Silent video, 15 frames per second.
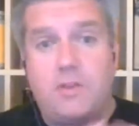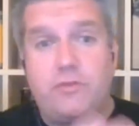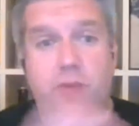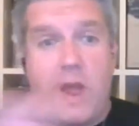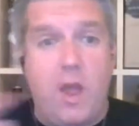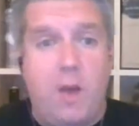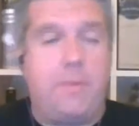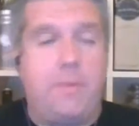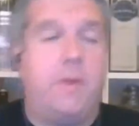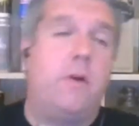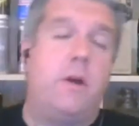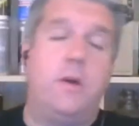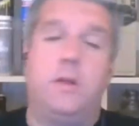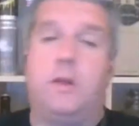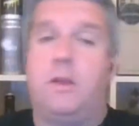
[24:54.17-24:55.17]
Straight up.
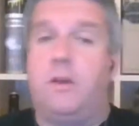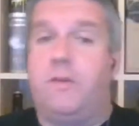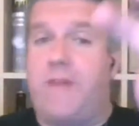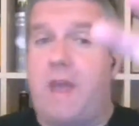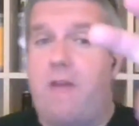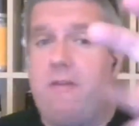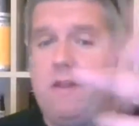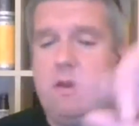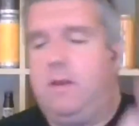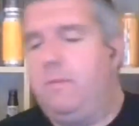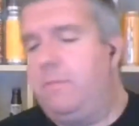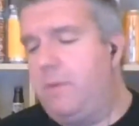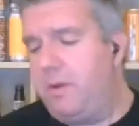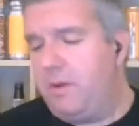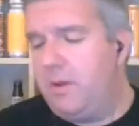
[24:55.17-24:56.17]
Got a, got a variant,
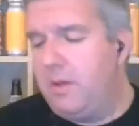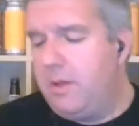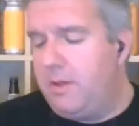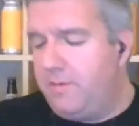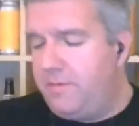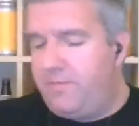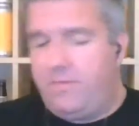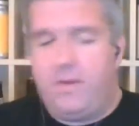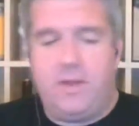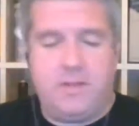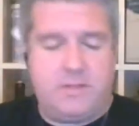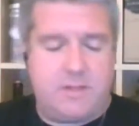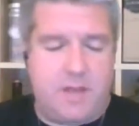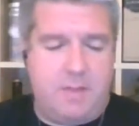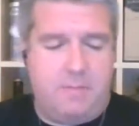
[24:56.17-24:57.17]
but
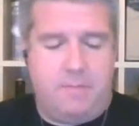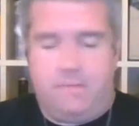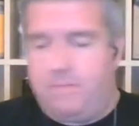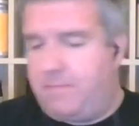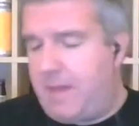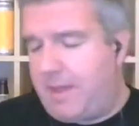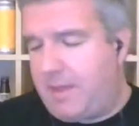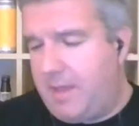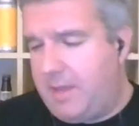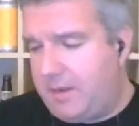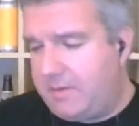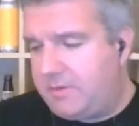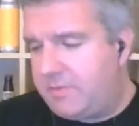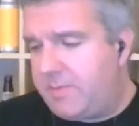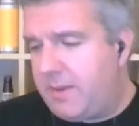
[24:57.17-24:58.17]
first time Becky had
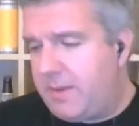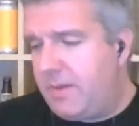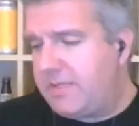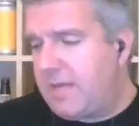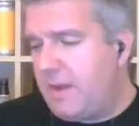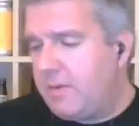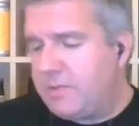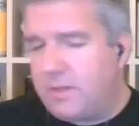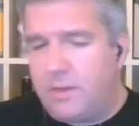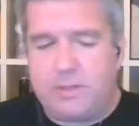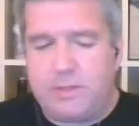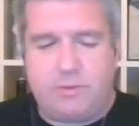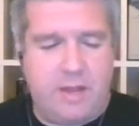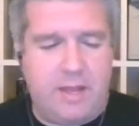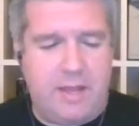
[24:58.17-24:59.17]
had Speedway Stout, so
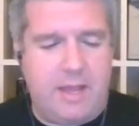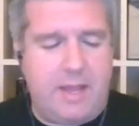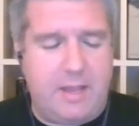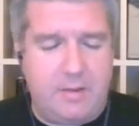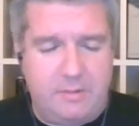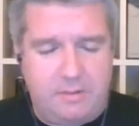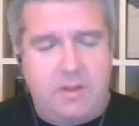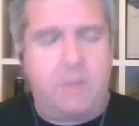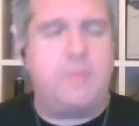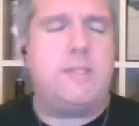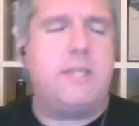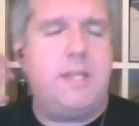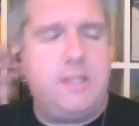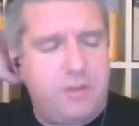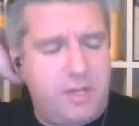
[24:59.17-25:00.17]
that's really that
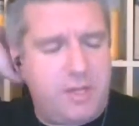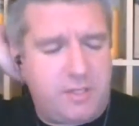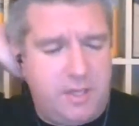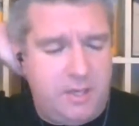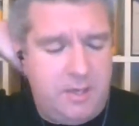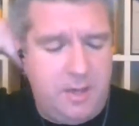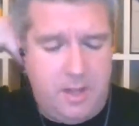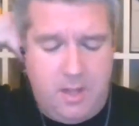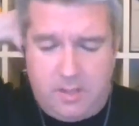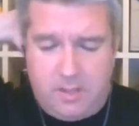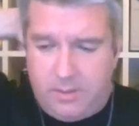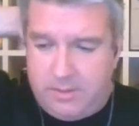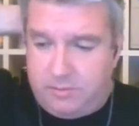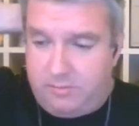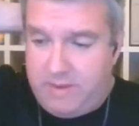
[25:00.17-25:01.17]
was interesting.
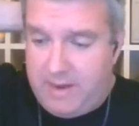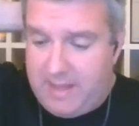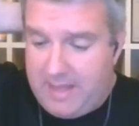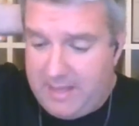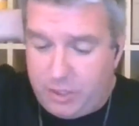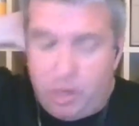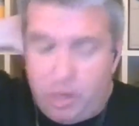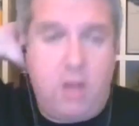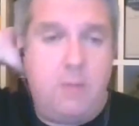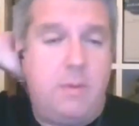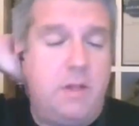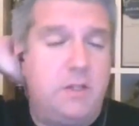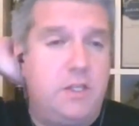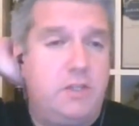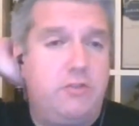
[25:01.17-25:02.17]
It was really
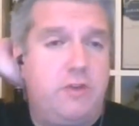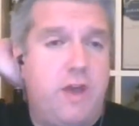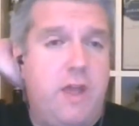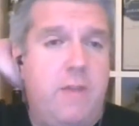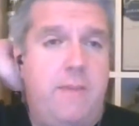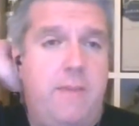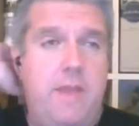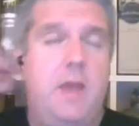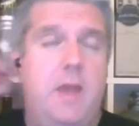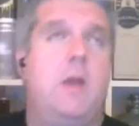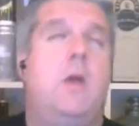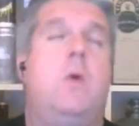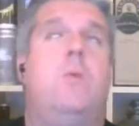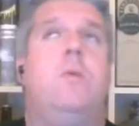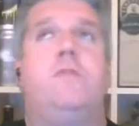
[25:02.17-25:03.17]
enjoyable to try a beer
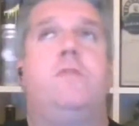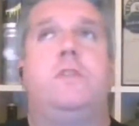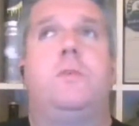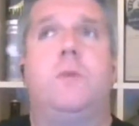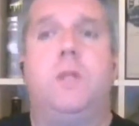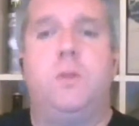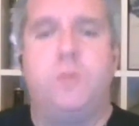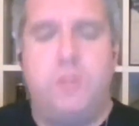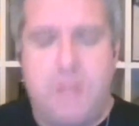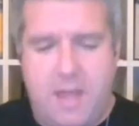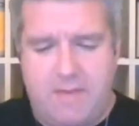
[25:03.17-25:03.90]
with someone who's